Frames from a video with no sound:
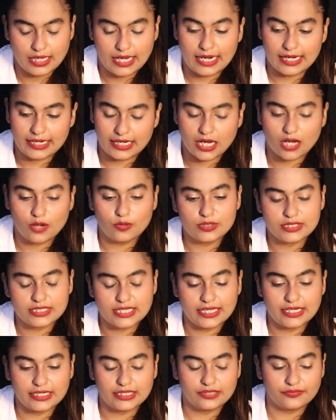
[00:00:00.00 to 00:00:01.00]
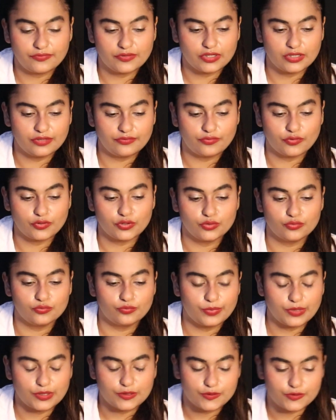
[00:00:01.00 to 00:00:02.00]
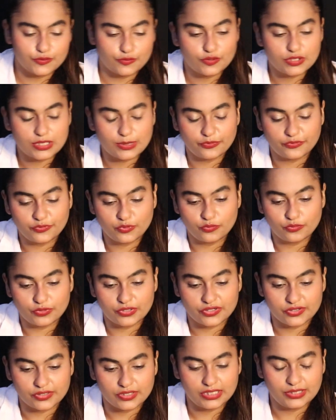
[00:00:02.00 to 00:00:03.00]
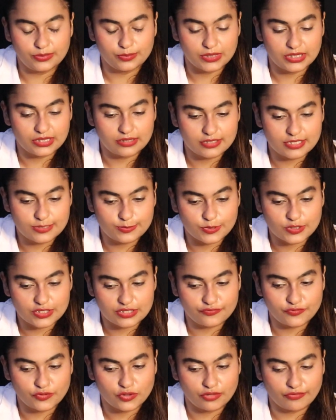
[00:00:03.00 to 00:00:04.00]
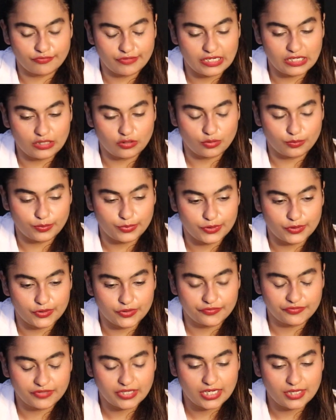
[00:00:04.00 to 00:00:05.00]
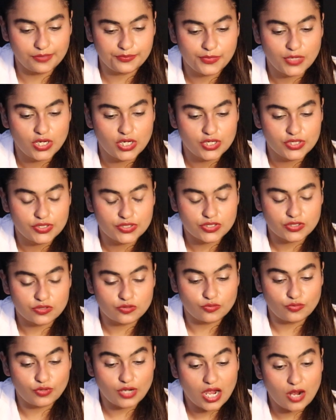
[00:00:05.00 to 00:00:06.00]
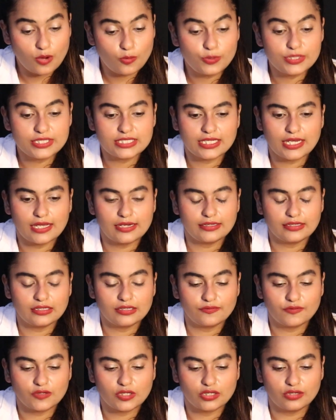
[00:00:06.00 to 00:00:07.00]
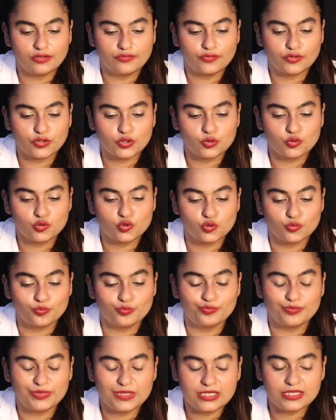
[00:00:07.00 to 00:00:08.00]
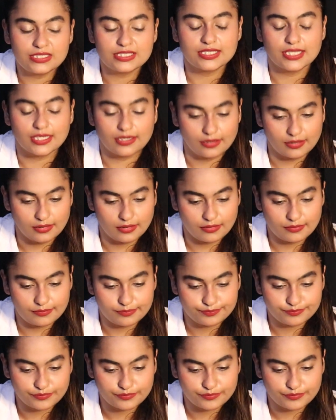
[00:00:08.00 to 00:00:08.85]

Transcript: and now it's getting difficult for you because some of you were really with this person for a very long period of time. So now it's getting difficult for you to be single.